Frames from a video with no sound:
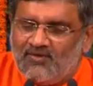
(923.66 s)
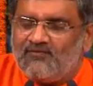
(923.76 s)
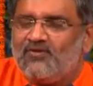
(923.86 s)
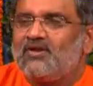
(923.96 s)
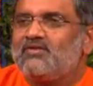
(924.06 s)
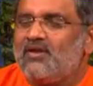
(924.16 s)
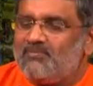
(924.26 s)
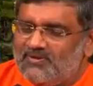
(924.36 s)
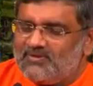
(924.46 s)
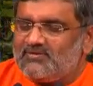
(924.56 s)
For
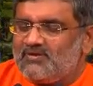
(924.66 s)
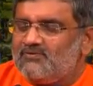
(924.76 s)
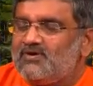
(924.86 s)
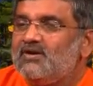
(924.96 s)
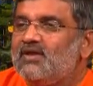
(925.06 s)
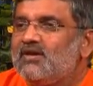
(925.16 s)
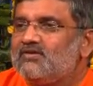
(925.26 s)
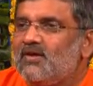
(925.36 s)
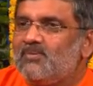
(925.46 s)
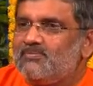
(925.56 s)
example, the worldly
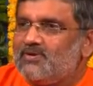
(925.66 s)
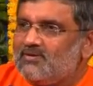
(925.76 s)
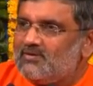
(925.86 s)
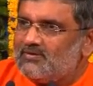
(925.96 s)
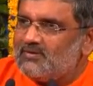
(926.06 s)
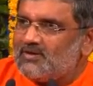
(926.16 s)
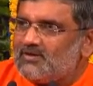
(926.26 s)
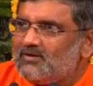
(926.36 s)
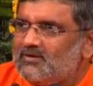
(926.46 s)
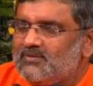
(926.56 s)
example, like
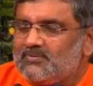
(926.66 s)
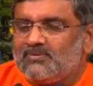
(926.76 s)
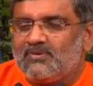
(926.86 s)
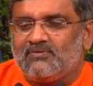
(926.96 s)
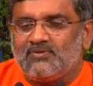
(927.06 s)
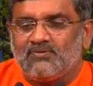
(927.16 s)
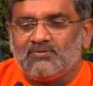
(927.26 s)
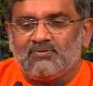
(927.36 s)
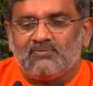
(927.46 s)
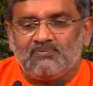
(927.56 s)
our
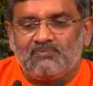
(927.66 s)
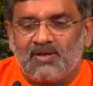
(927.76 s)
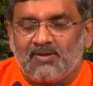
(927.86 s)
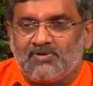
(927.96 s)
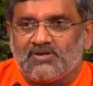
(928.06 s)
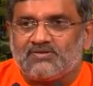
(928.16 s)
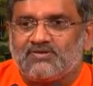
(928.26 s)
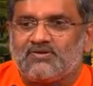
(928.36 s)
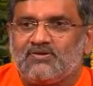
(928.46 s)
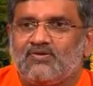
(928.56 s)
own prime
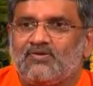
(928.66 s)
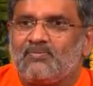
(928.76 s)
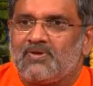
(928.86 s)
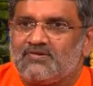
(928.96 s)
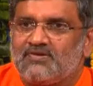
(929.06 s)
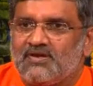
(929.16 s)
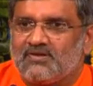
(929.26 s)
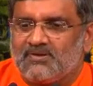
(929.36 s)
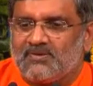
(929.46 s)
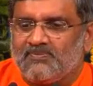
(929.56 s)
minister or a president.